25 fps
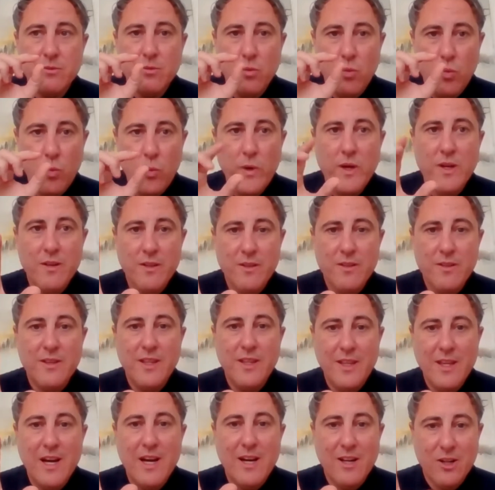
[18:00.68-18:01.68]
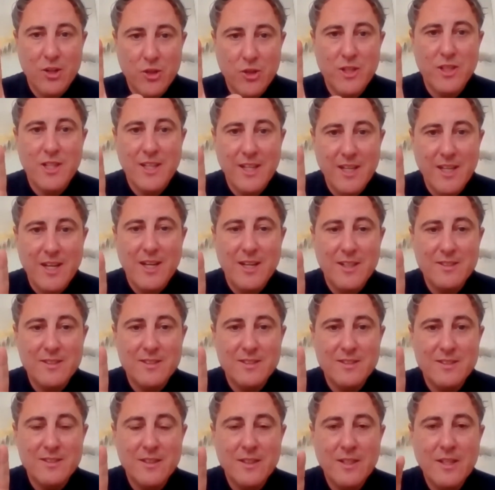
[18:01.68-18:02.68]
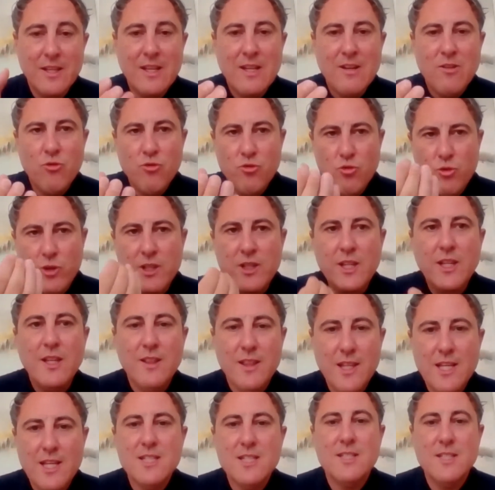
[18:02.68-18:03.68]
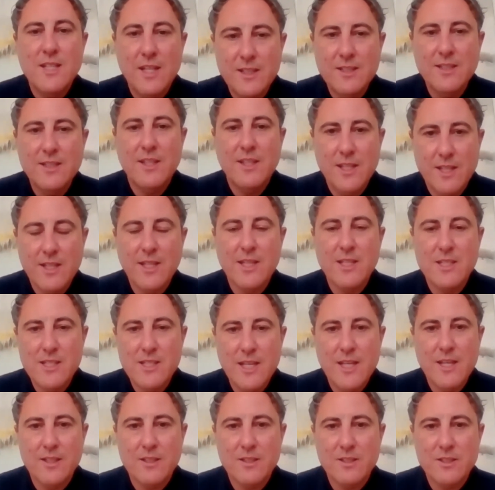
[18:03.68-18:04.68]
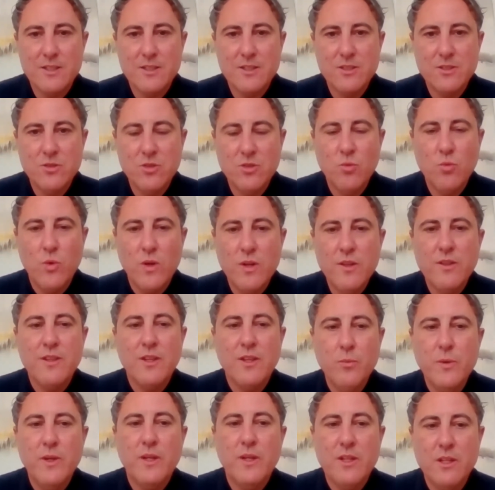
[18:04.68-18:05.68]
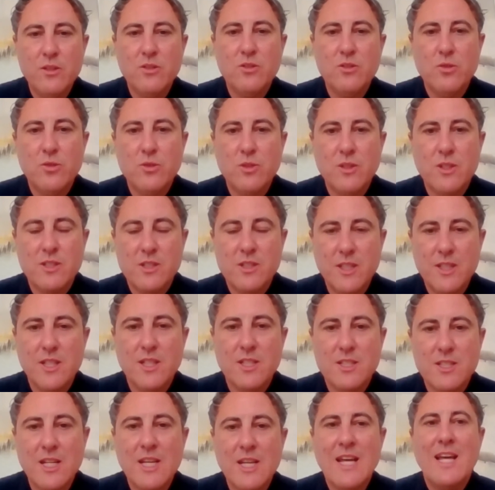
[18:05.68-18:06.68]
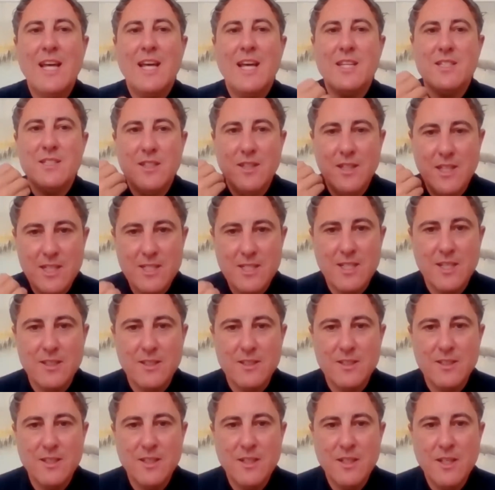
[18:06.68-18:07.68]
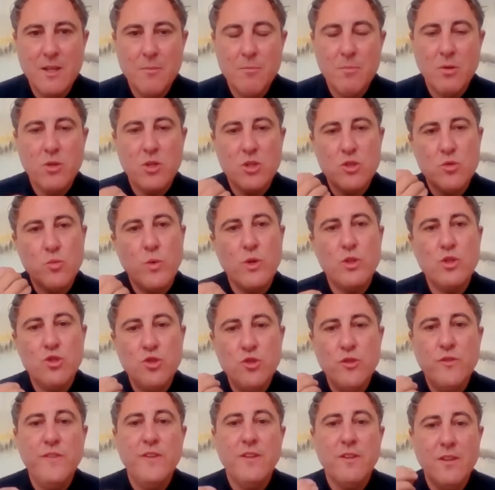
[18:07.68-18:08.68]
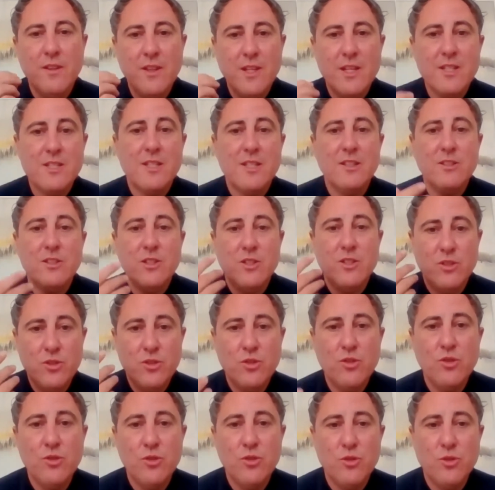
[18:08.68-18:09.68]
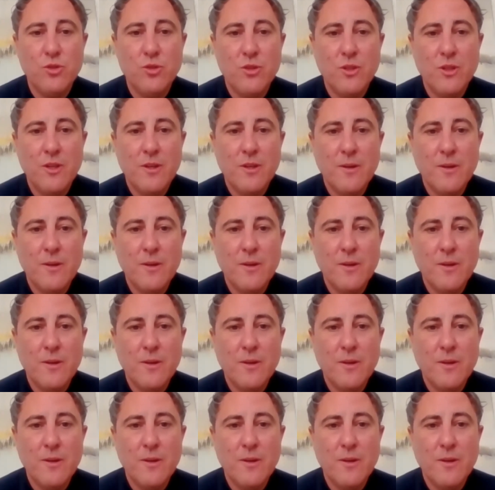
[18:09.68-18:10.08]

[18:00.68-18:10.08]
where they are currently at, really listening to their concerns. You know, one thing we can do as leaders is listen, because once you feel listened to,